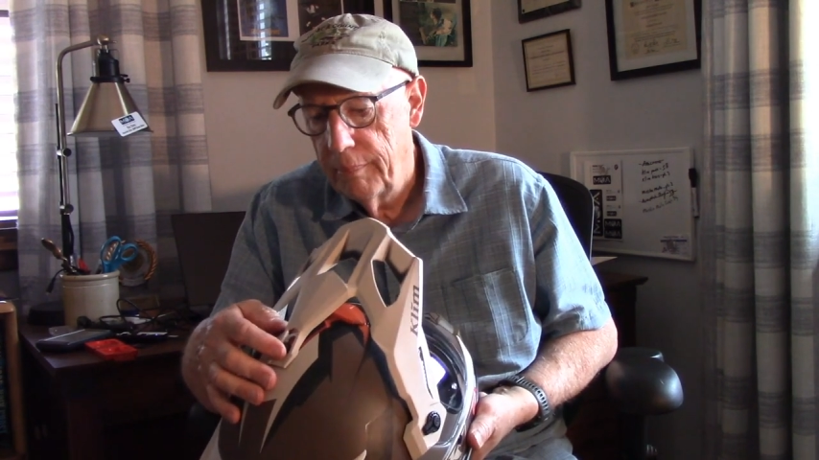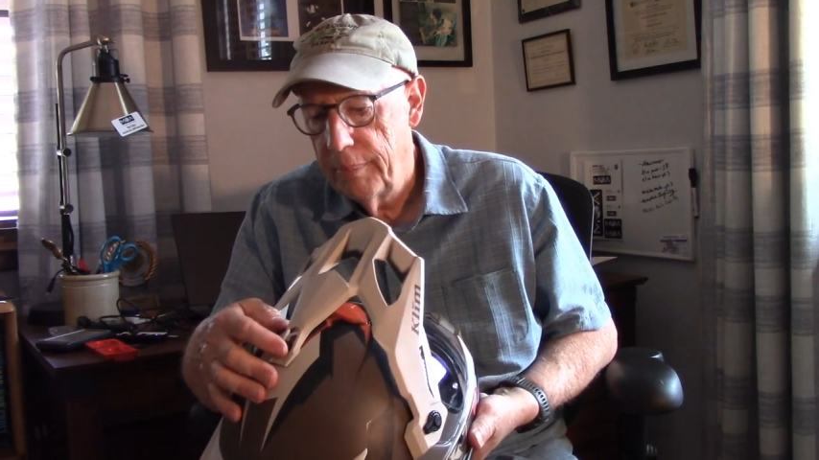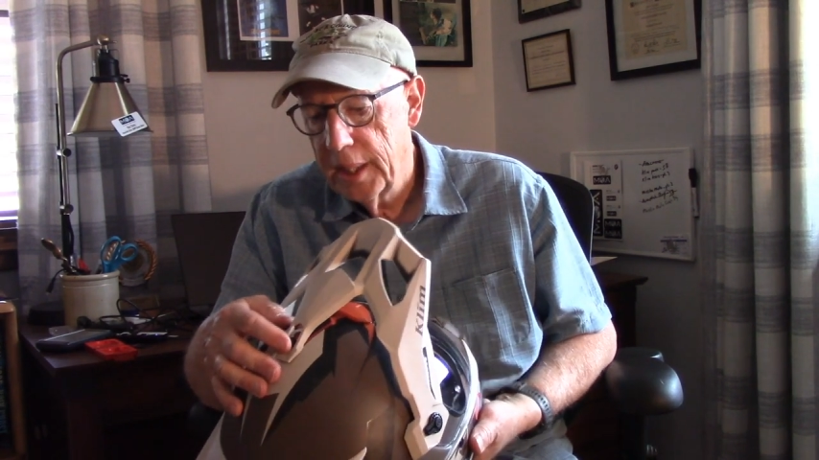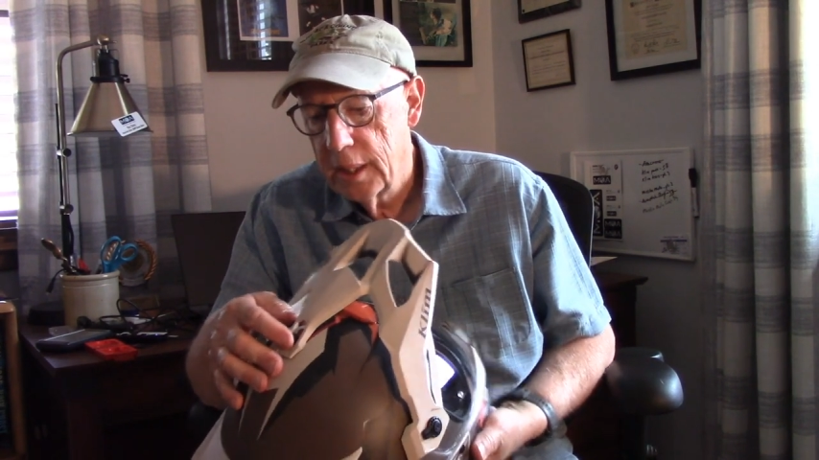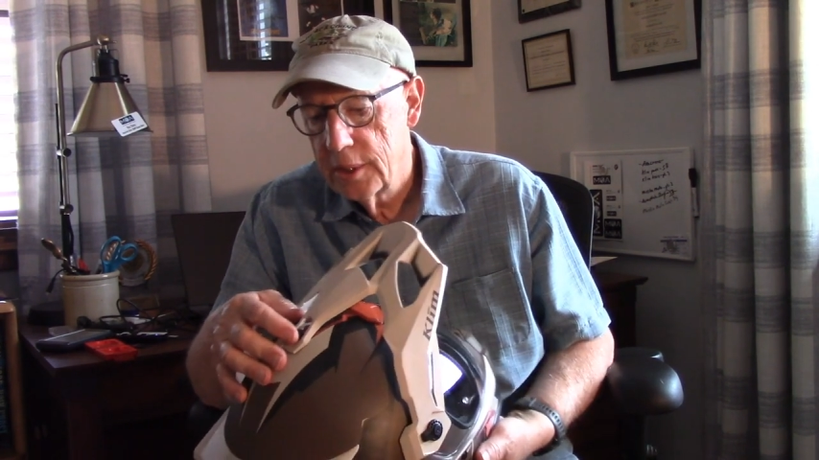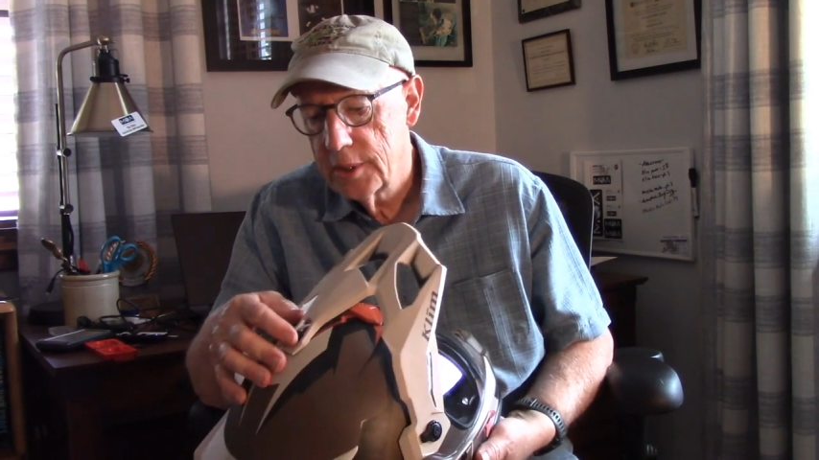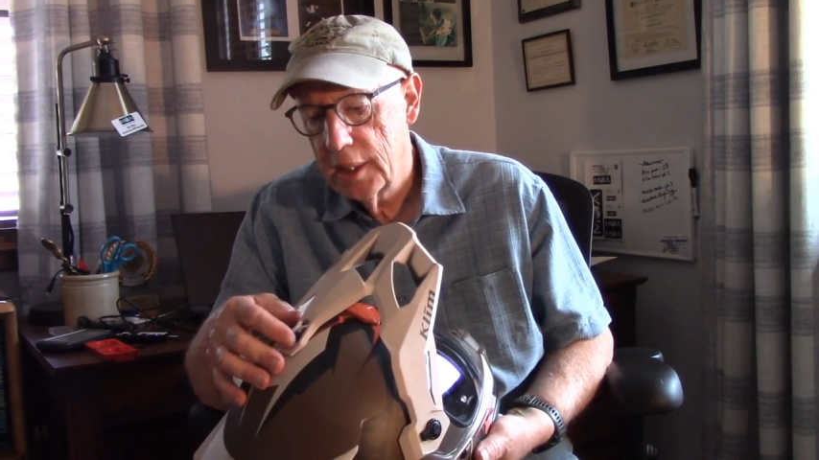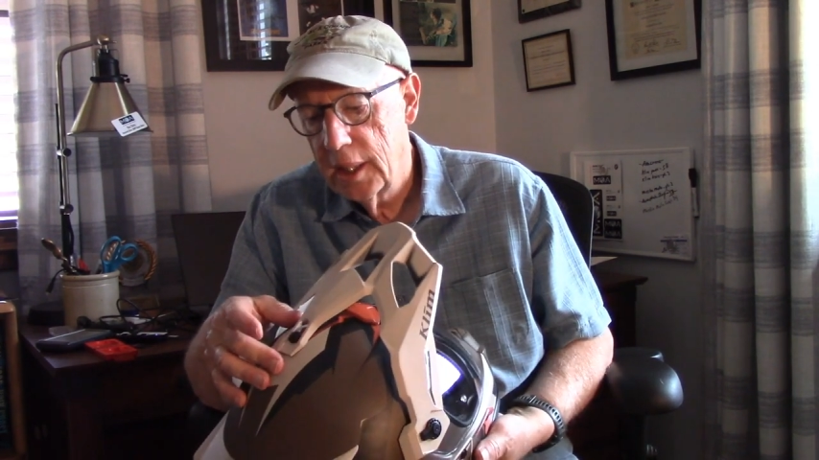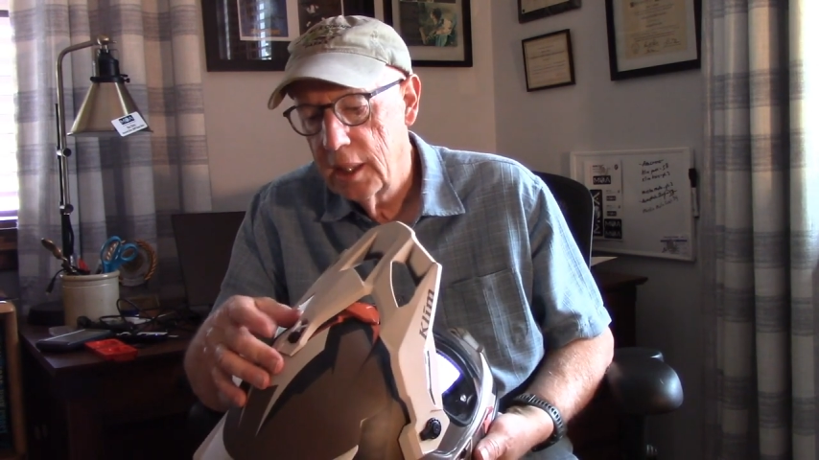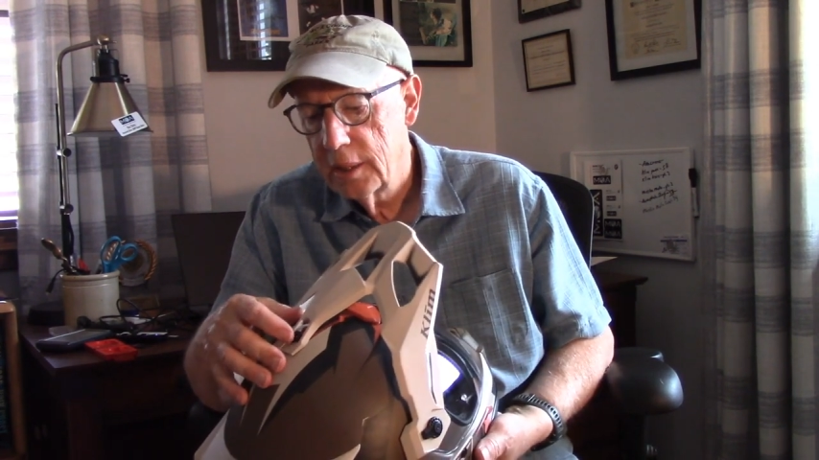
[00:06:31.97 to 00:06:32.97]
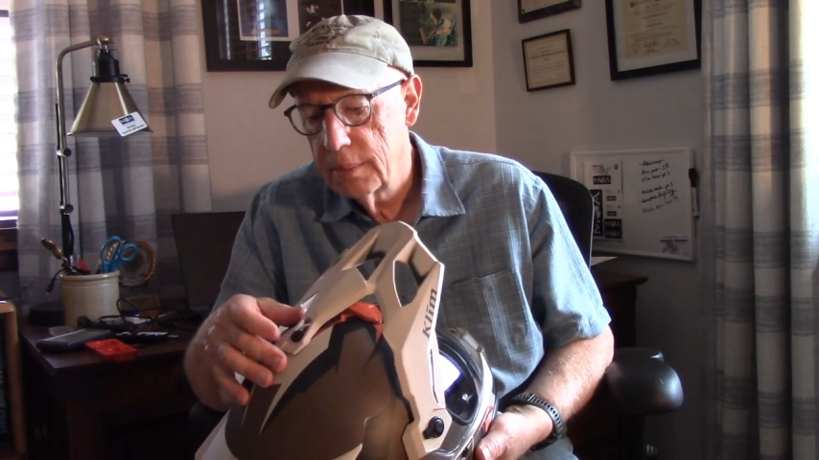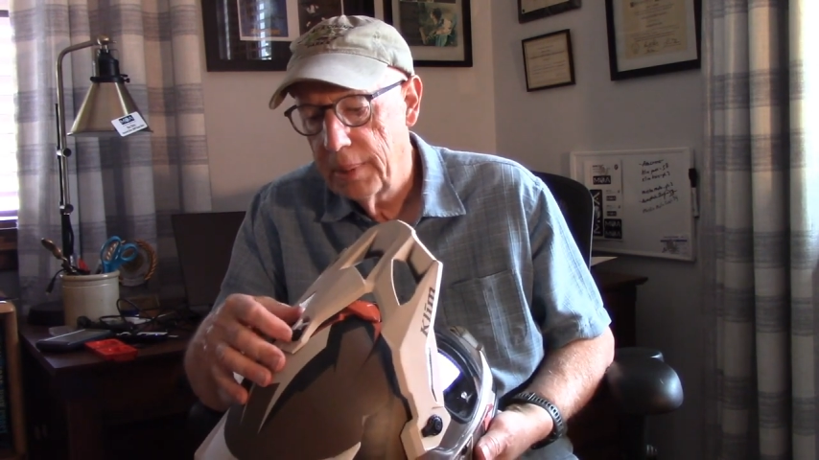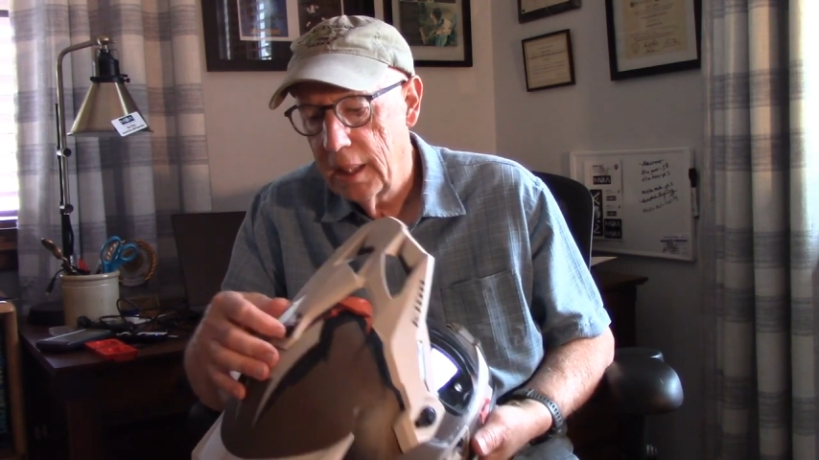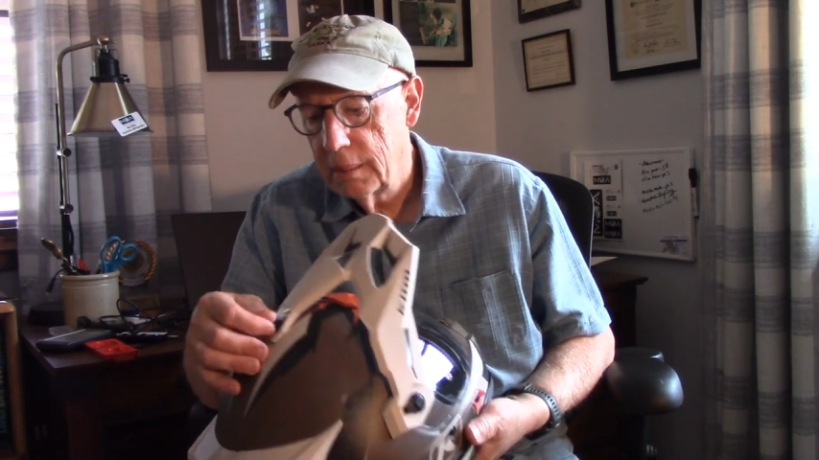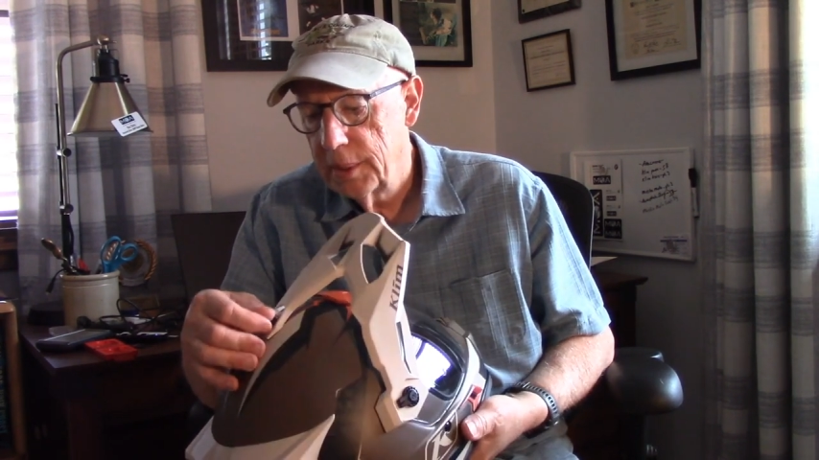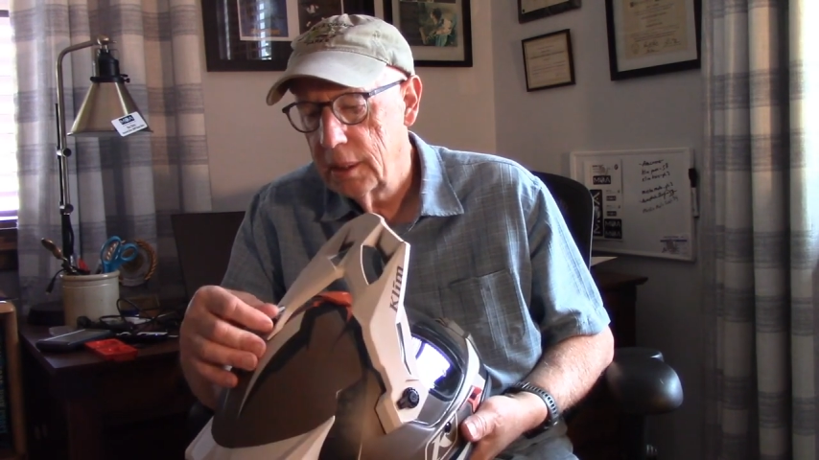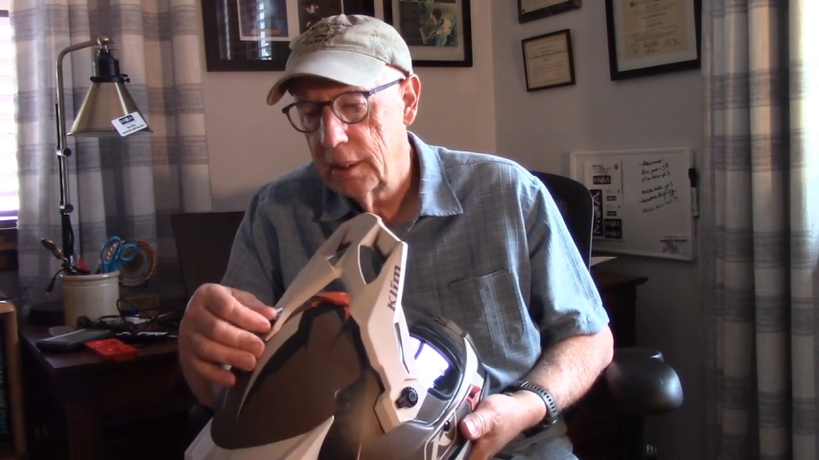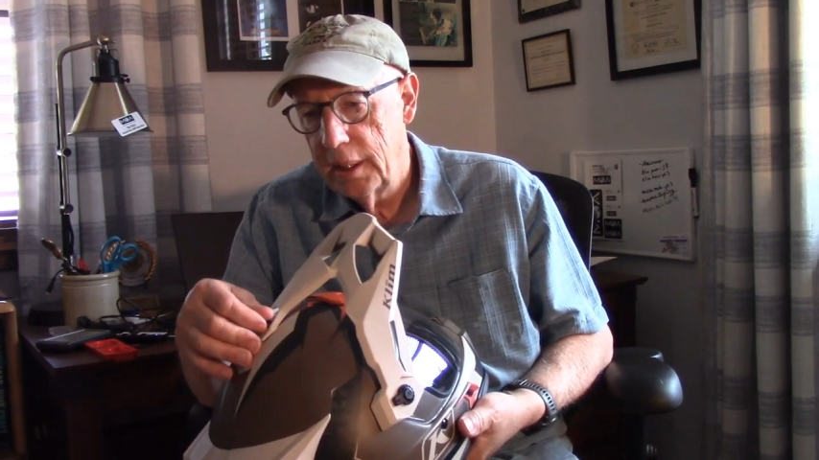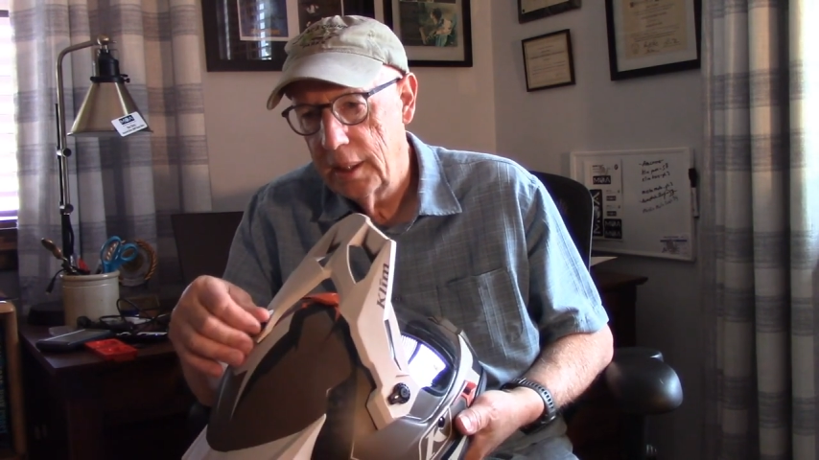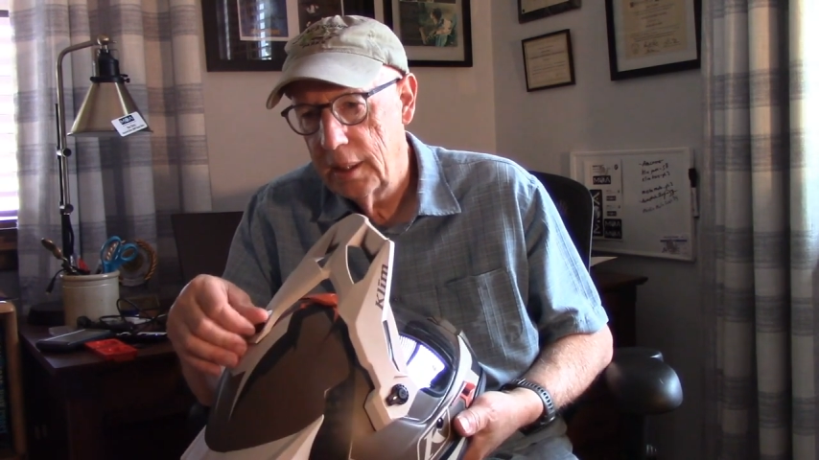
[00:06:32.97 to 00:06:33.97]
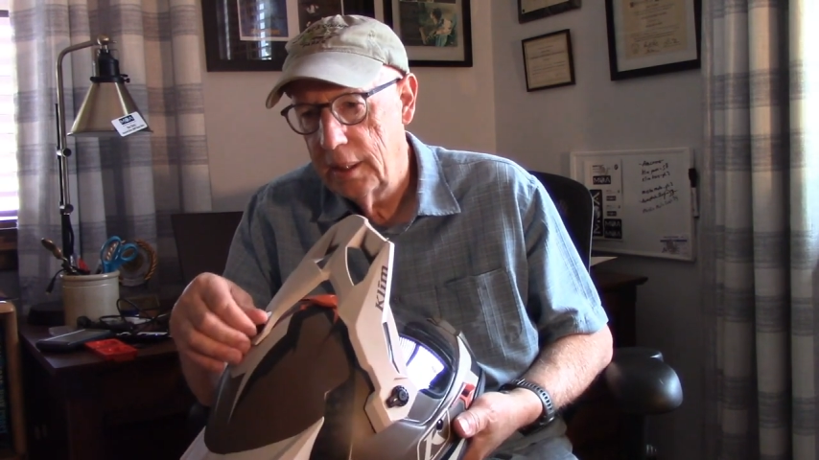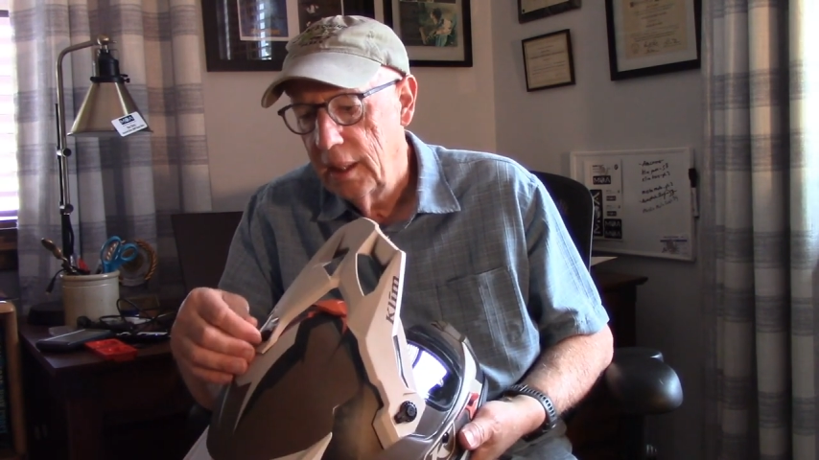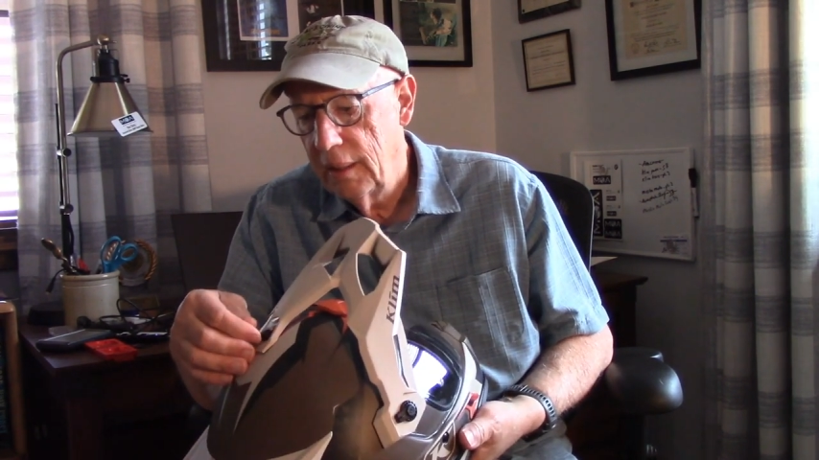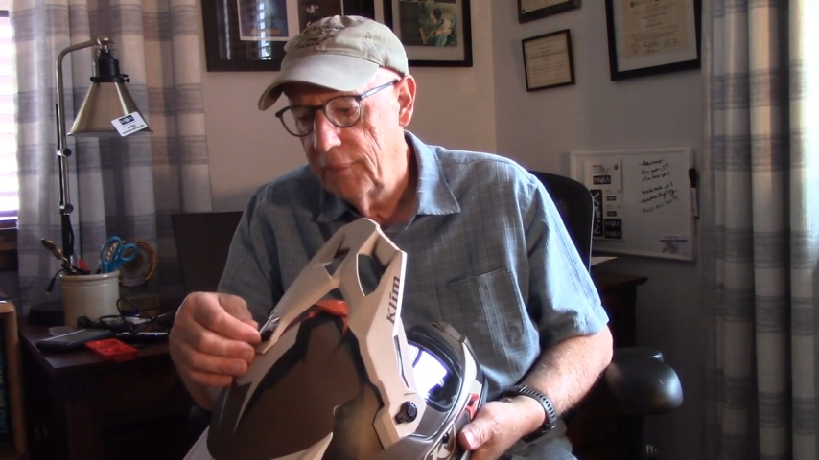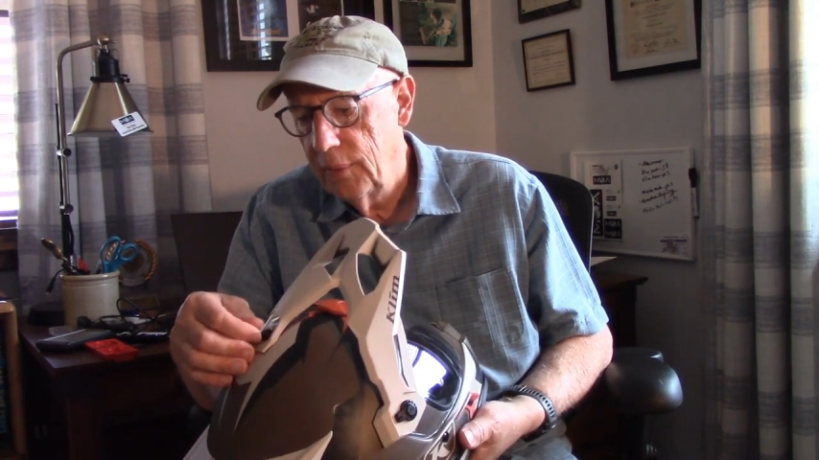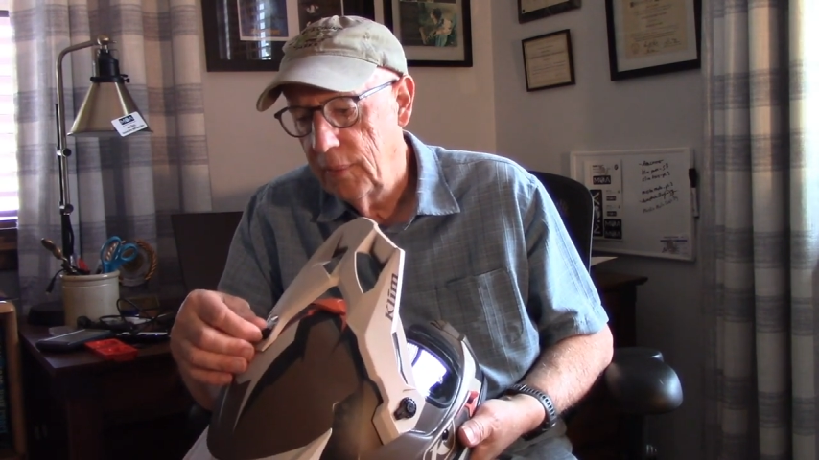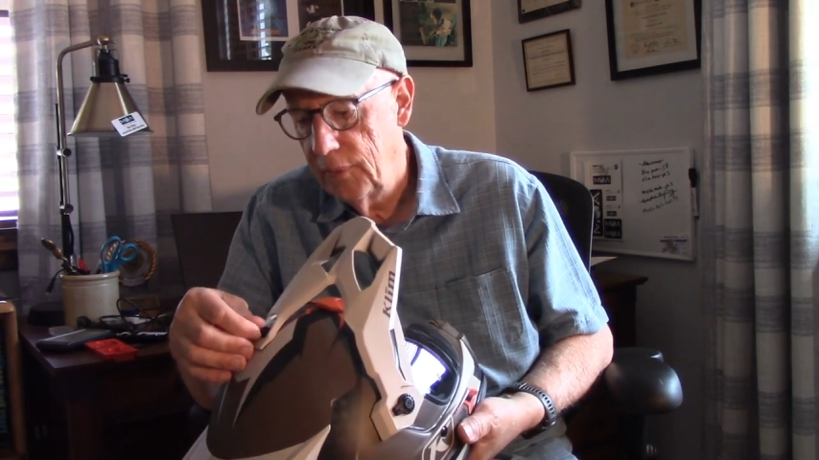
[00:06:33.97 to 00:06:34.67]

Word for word: because again it's polymer and if you,